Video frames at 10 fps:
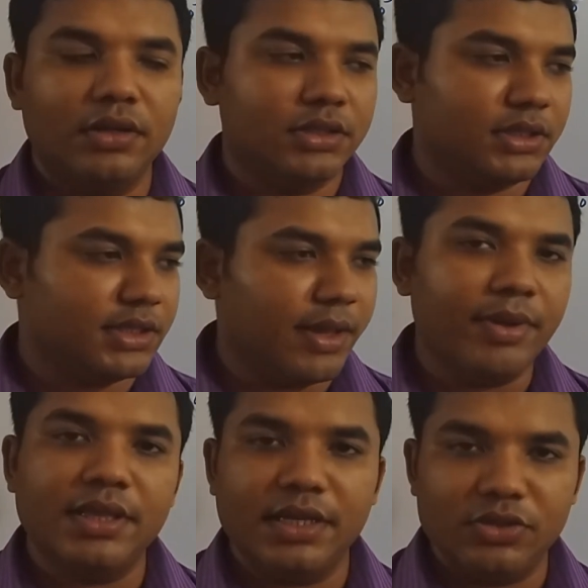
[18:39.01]
7,
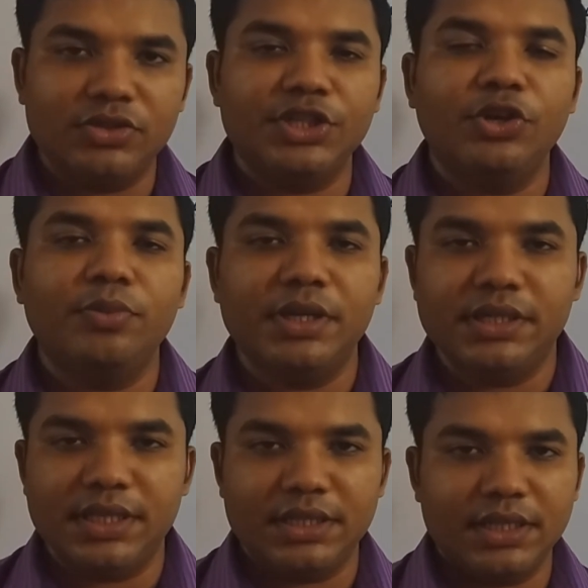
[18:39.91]
that is your trigonometric
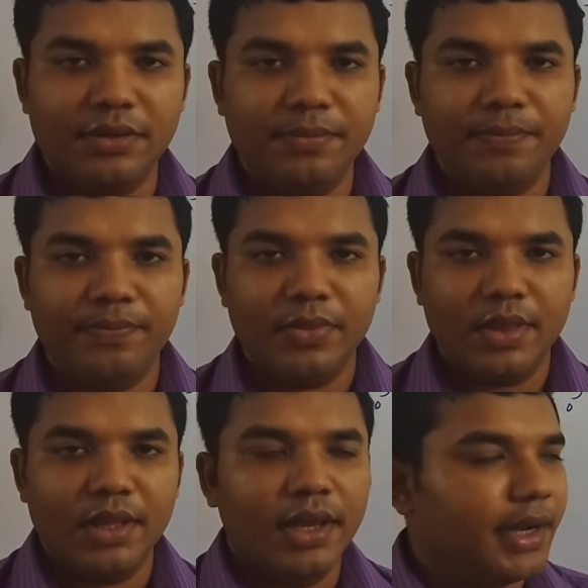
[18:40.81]
section.
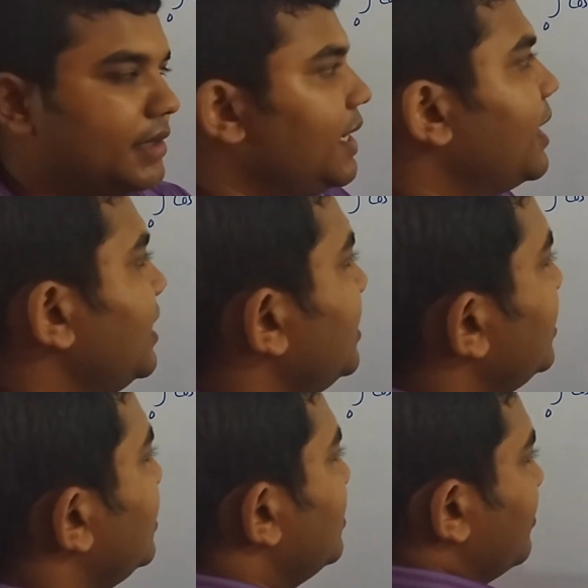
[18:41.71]
Exactly, the